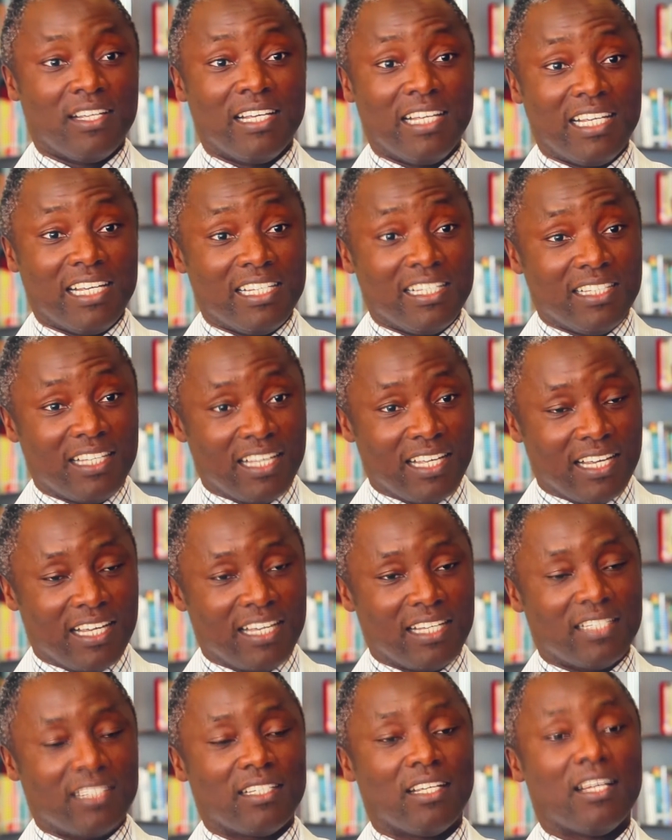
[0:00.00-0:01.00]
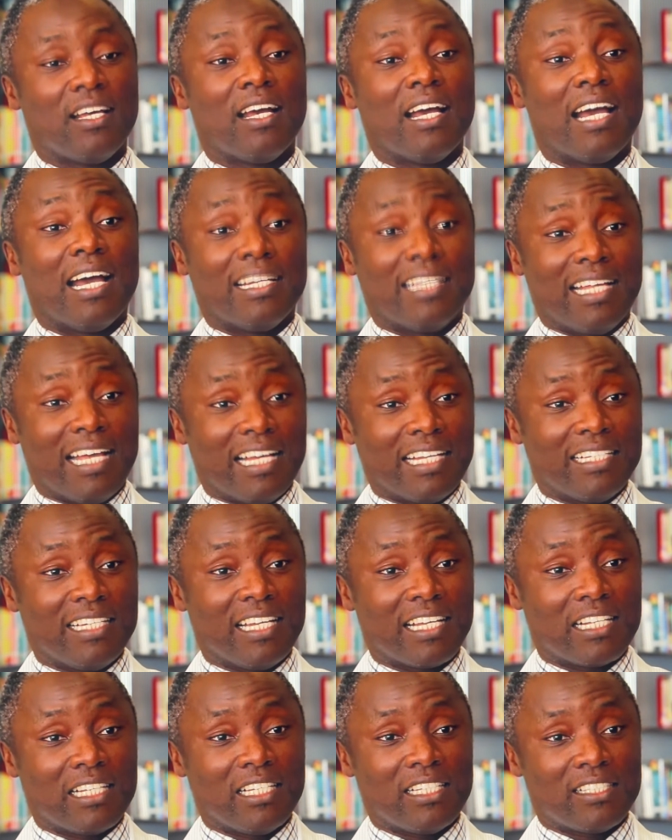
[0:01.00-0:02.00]
In the end, an
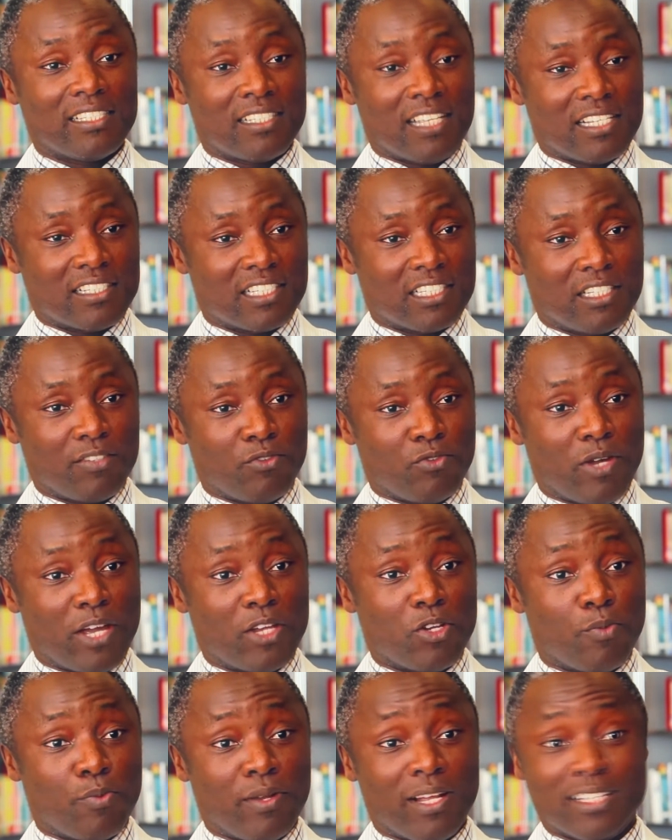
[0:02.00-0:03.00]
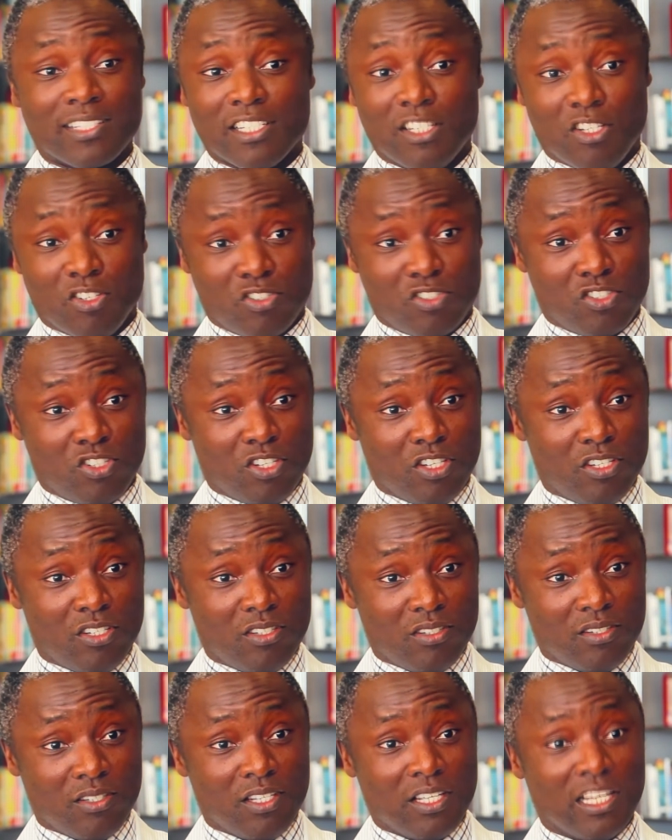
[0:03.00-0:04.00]
ethnically sensitive rhinoplasty looks good,
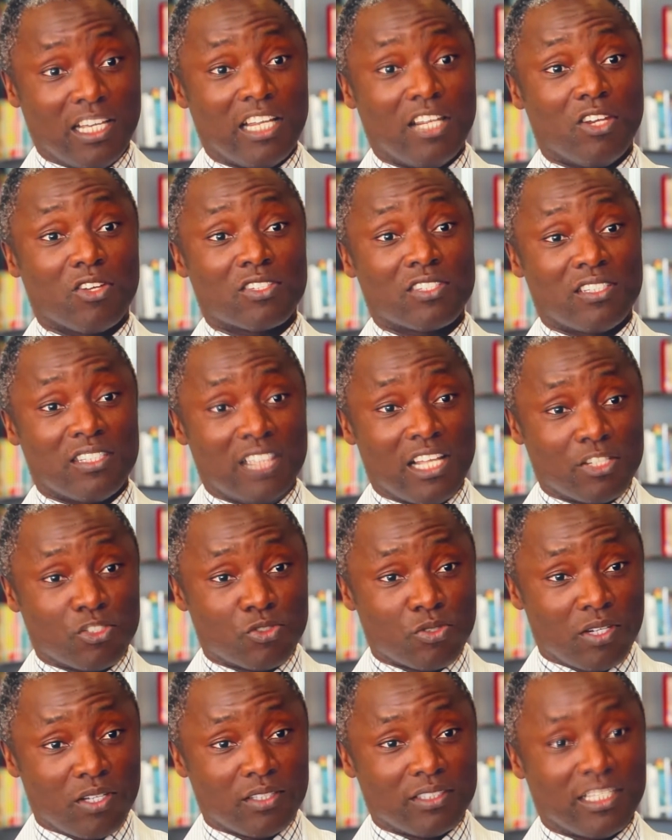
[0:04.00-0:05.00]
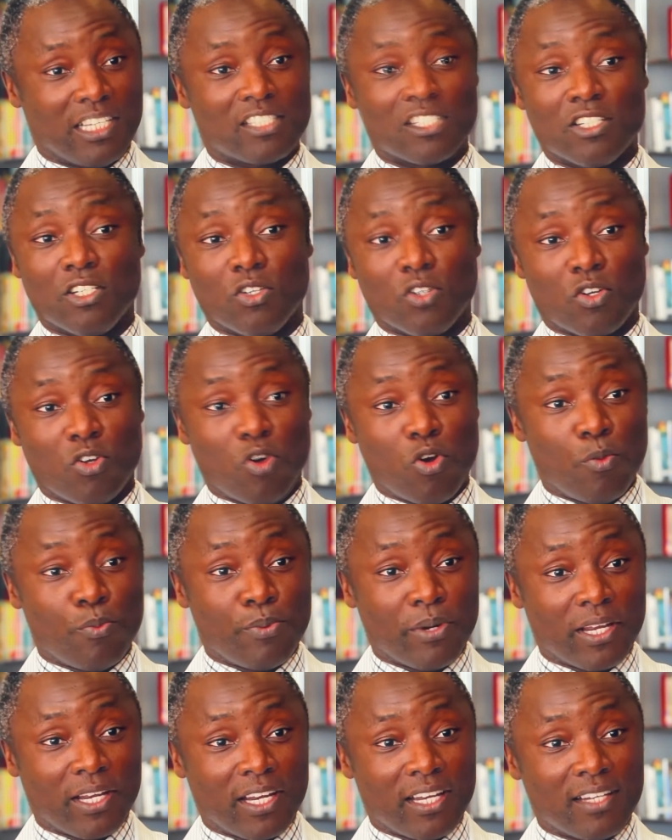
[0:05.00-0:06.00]
it looks natural, doesn't look
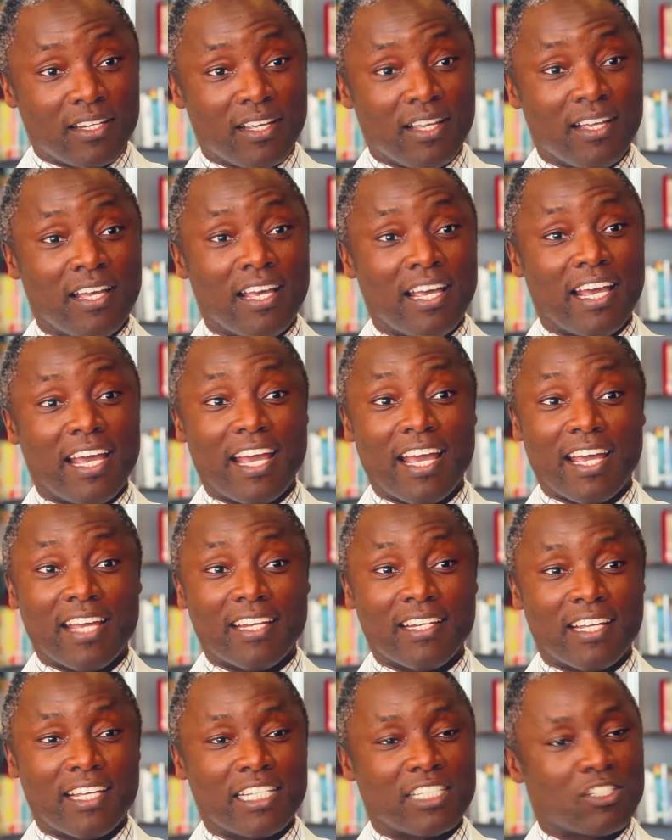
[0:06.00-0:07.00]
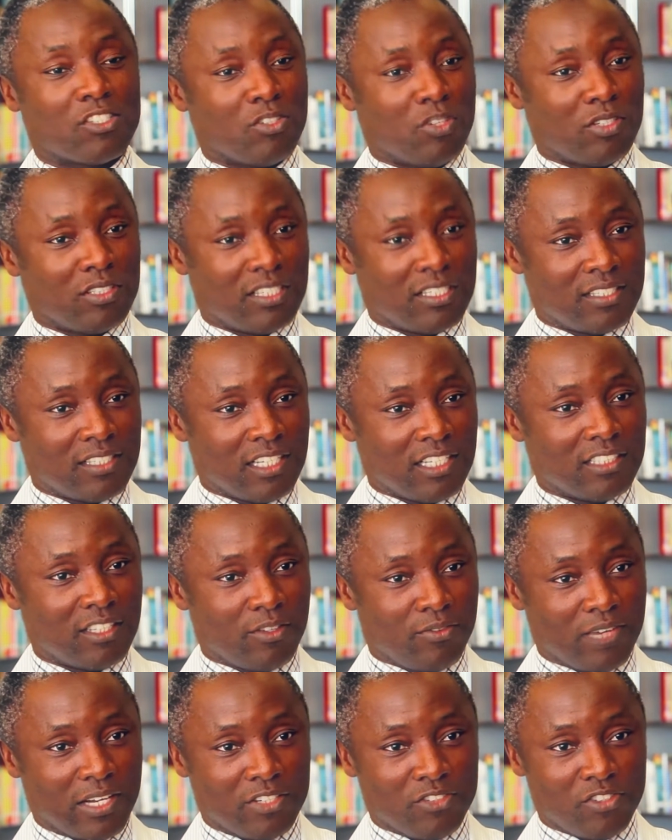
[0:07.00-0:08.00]
operated, and it's not the center
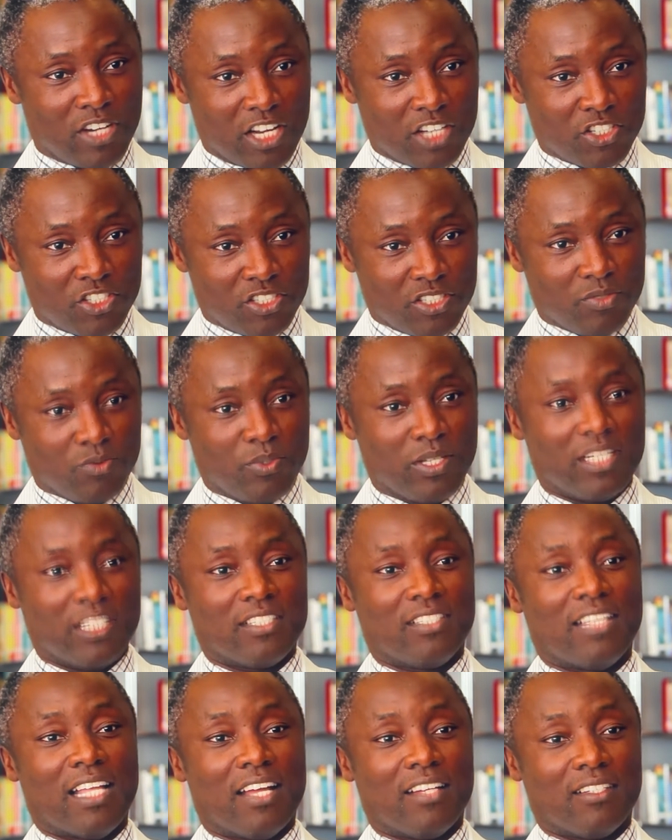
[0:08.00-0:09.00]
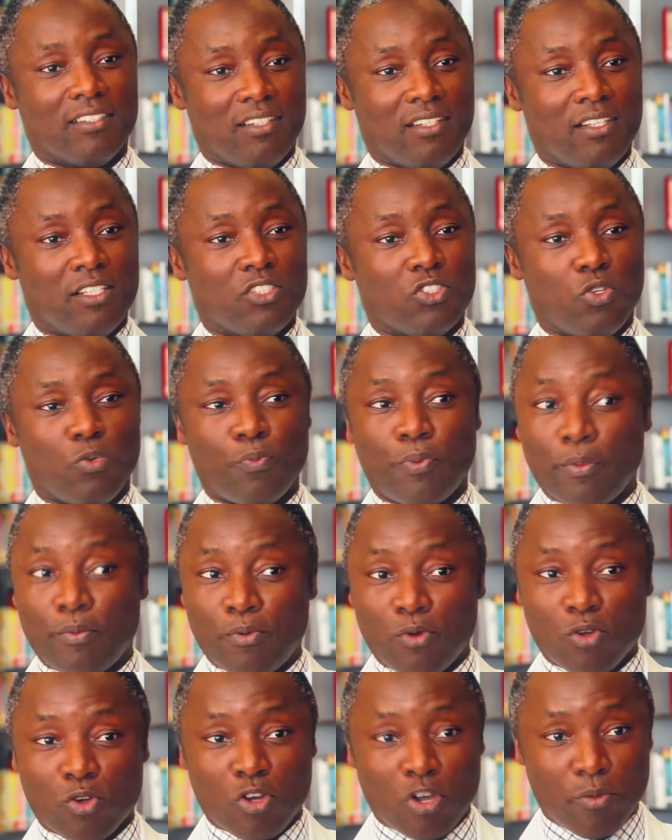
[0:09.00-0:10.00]
of attraction when it's done. So
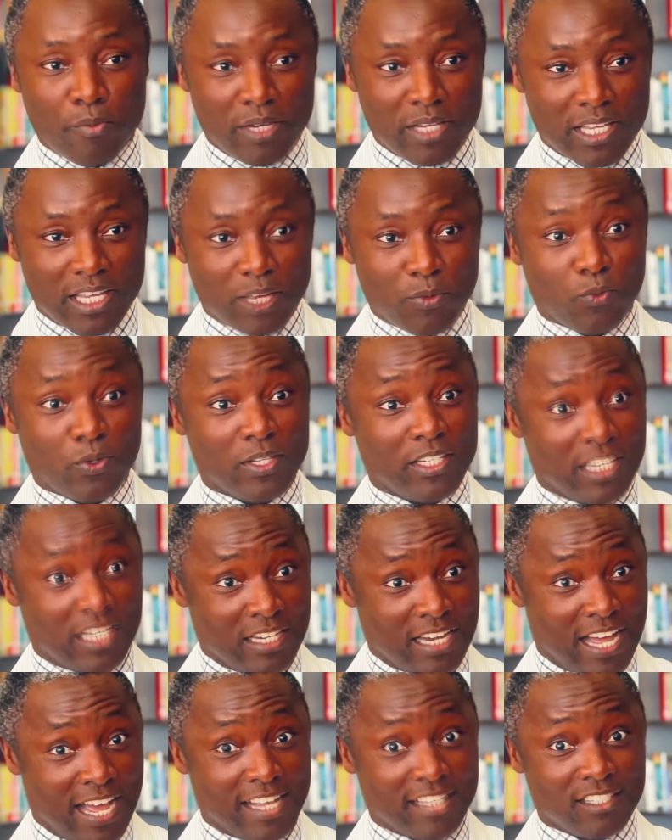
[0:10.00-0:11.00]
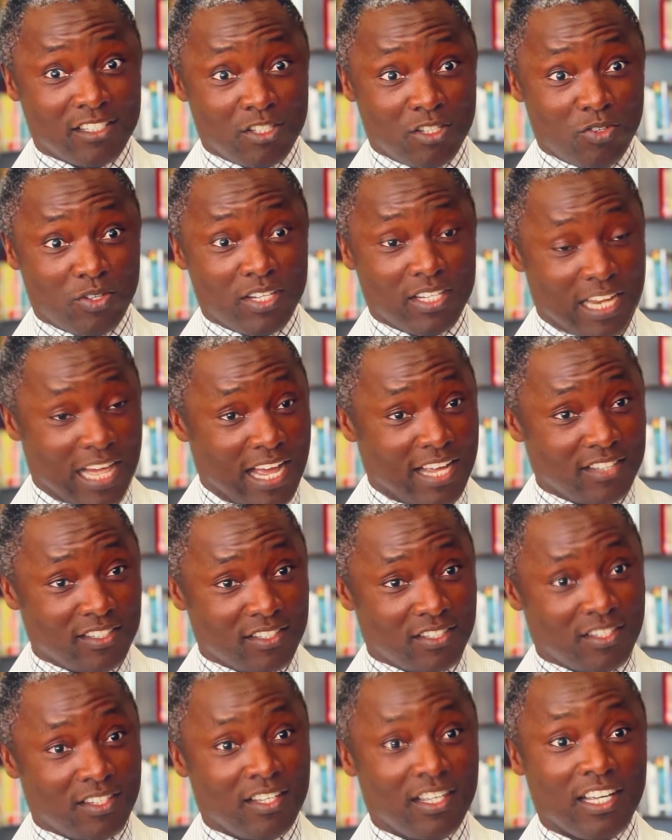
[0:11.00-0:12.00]
people communicate with the nice looking eyes
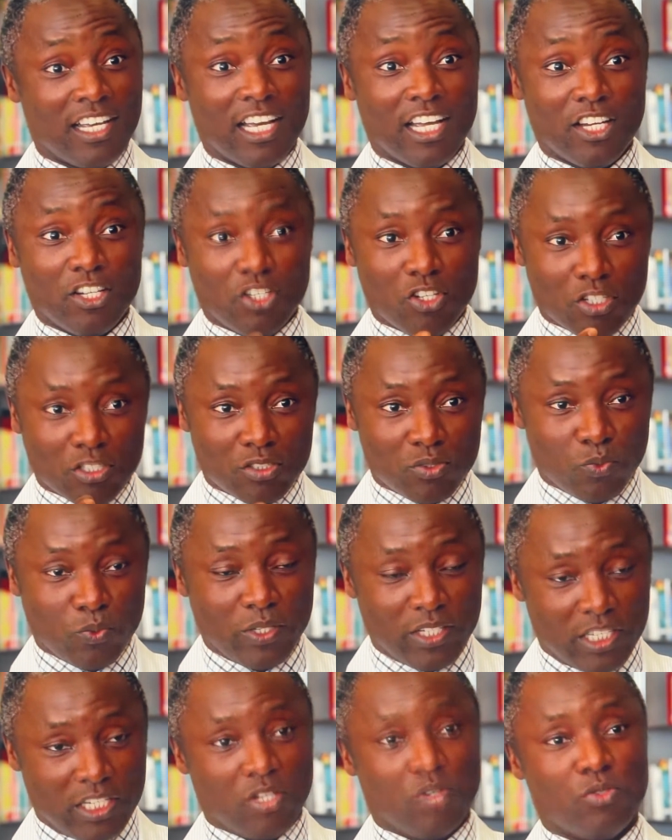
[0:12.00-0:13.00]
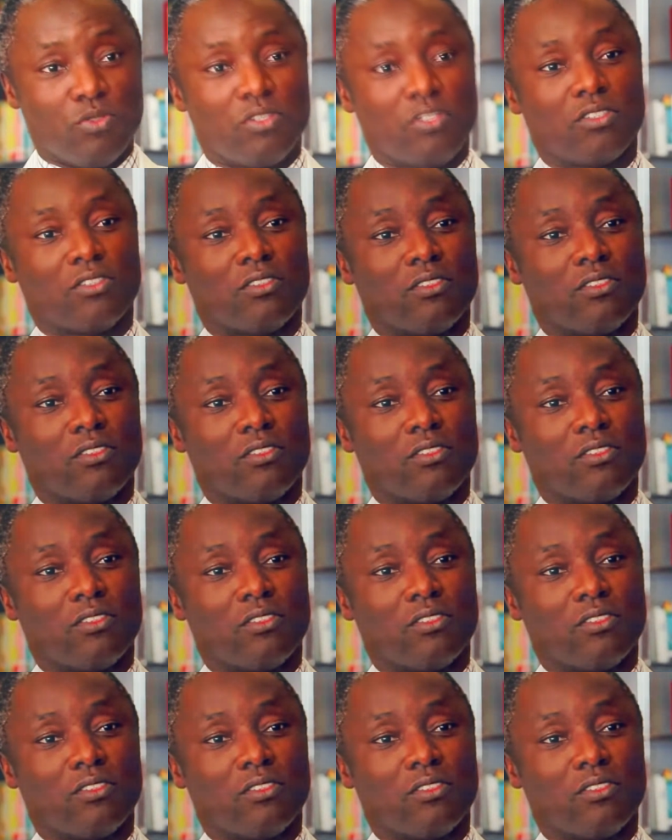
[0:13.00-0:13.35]
and not with the nose.